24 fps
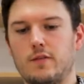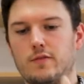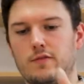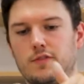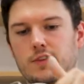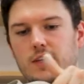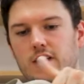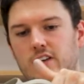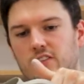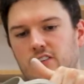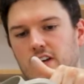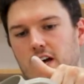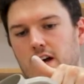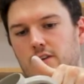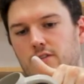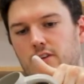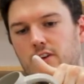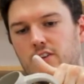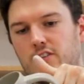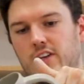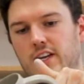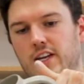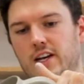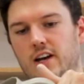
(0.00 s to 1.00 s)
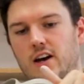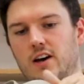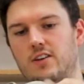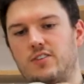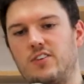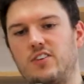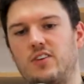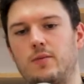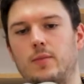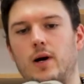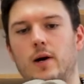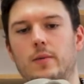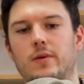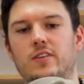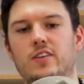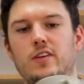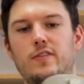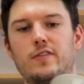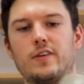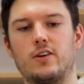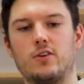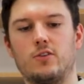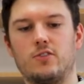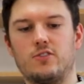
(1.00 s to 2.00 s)
For these areas here that it might be
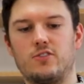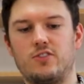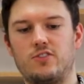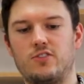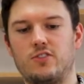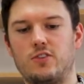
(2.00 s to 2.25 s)
difficult